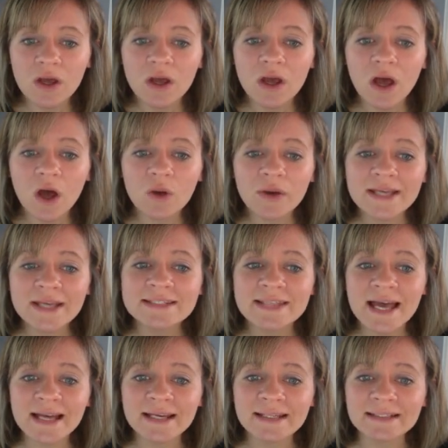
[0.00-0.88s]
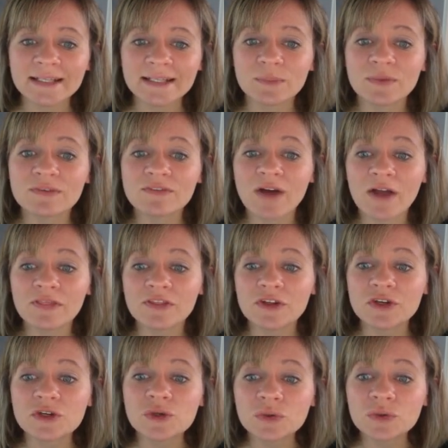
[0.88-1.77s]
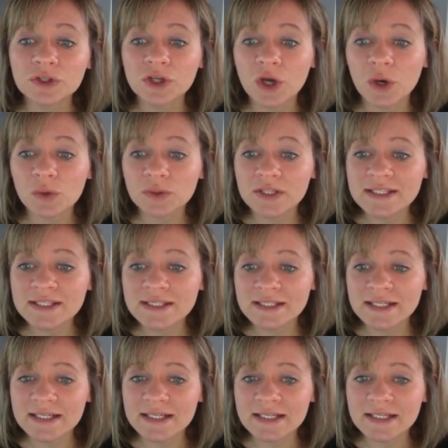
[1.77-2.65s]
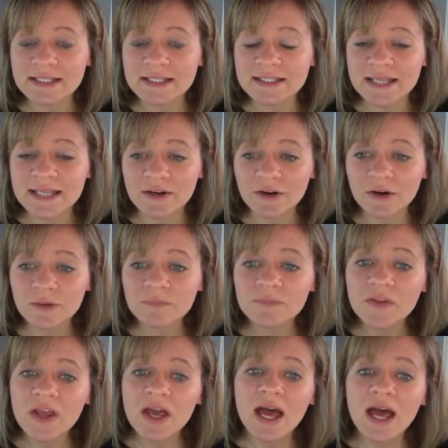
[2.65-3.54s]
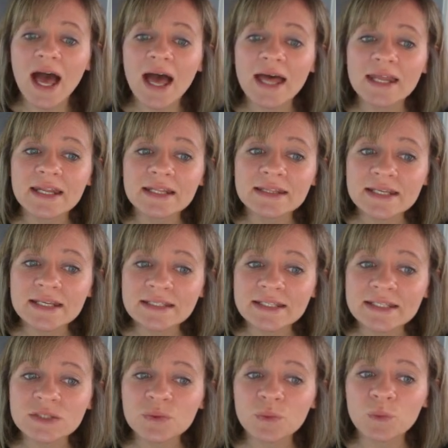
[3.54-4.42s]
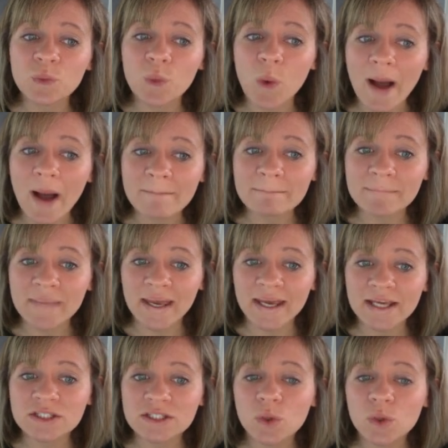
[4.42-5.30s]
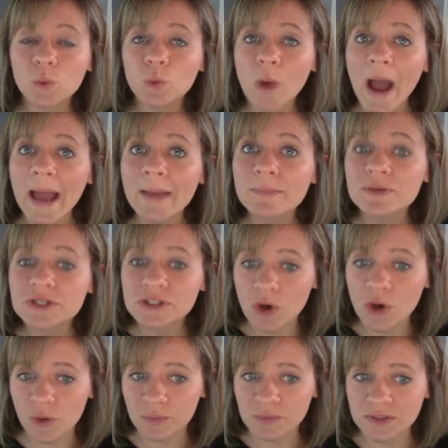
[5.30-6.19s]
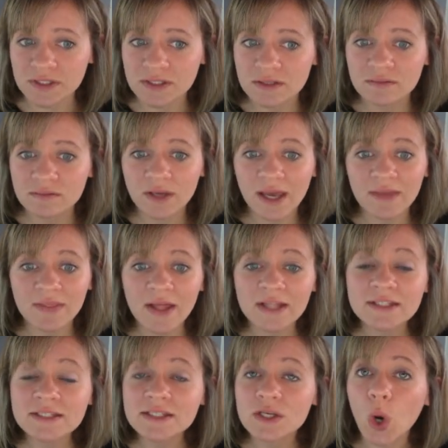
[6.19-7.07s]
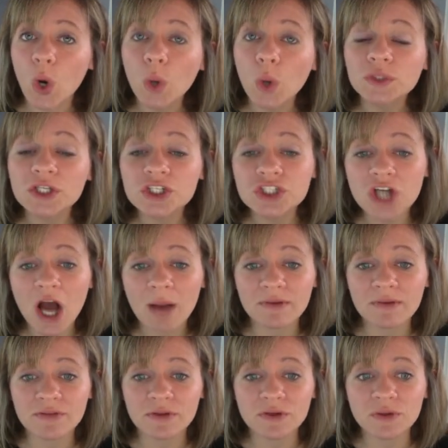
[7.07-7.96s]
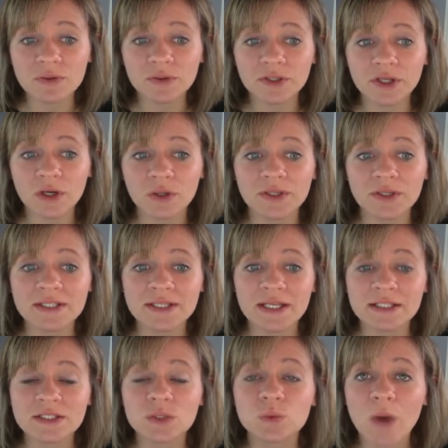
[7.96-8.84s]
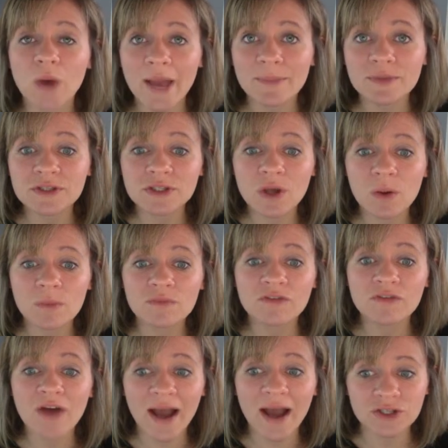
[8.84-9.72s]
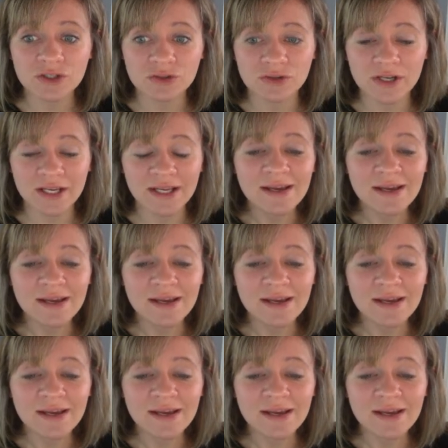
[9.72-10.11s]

Okay, secondly, we've got the nucleolus sitting in the center, and this is what makes ribosomes. Okay, that's the only job of the nucleolus. It's a ribosome factory.